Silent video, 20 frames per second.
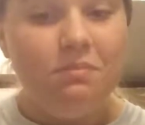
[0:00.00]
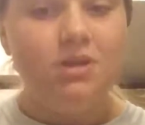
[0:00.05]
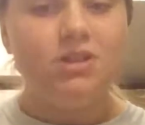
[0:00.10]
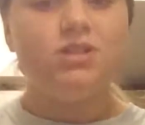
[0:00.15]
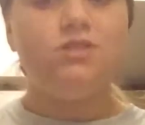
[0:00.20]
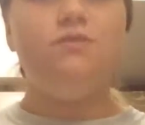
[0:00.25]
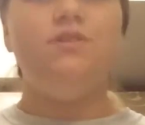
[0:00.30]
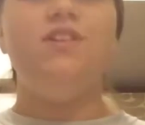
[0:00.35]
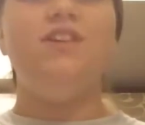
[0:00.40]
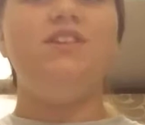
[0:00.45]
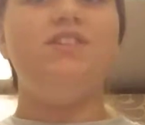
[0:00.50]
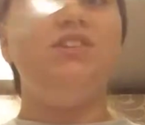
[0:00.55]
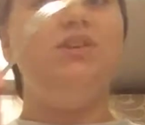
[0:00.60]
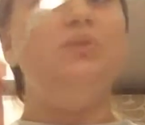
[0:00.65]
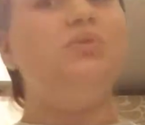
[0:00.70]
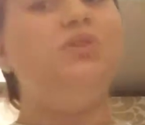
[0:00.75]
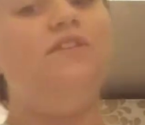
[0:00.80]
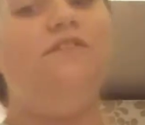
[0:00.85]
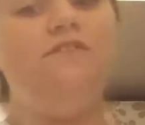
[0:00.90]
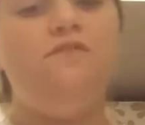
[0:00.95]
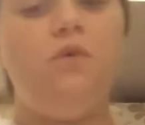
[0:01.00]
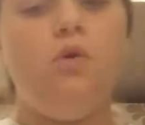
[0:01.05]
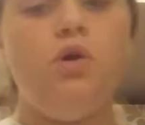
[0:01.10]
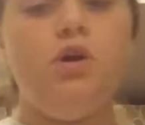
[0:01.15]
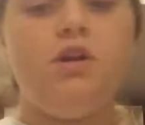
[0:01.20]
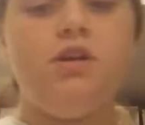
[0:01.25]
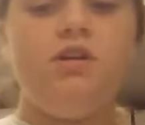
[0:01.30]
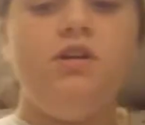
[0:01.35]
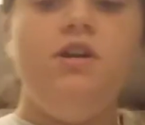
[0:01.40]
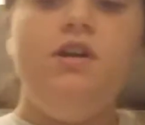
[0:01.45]
mixer for this. Use a
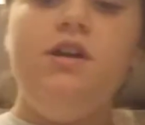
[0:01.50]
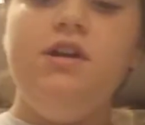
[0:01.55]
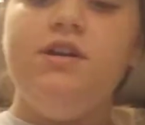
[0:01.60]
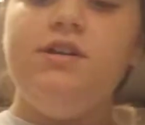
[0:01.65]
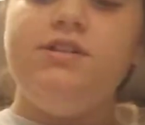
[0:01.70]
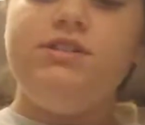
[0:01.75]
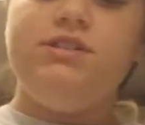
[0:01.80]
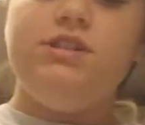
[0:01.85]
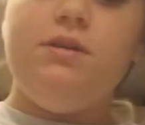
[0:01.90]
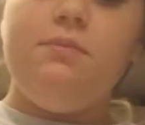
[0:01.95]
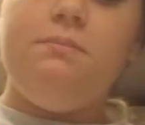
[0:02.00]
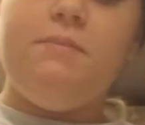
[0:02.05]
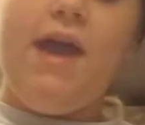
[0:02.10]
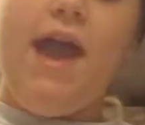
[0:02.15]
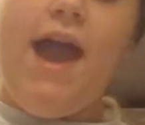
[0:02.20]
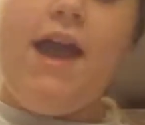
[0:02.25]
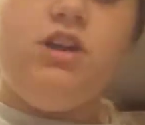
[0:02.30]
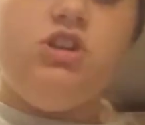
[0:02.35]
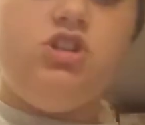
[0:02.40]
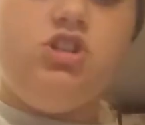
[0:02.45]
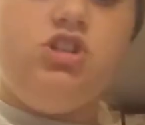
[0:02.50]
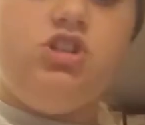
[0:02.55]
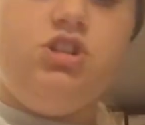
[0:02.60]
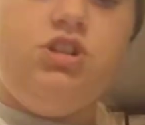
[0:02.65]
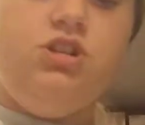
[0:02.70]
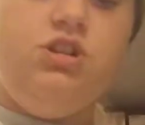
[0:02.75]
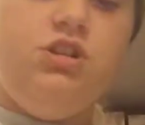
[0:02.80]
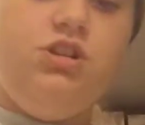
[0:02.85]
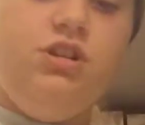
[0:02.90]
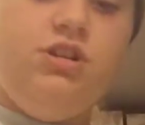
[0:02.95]
fork to mash
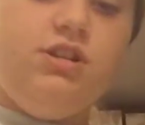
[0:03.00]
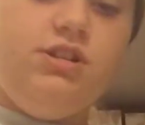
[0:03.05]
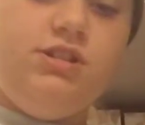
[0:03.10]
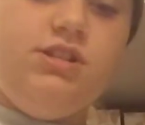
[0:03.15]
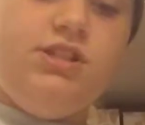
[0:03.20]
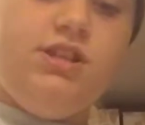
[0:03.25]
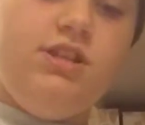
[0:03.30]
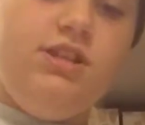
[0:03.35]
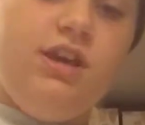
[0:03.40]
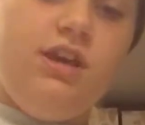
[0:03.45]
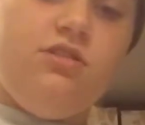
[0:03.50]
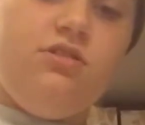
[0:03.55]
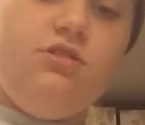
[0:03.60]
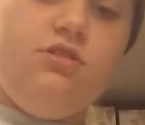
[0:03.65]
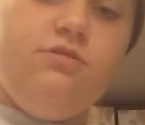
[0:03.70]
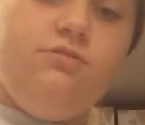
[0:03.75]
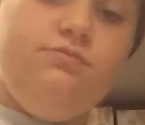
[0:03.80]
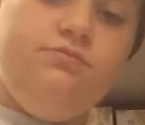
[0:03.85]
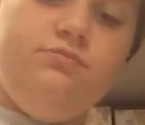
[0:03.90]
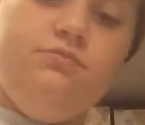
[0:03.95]
together.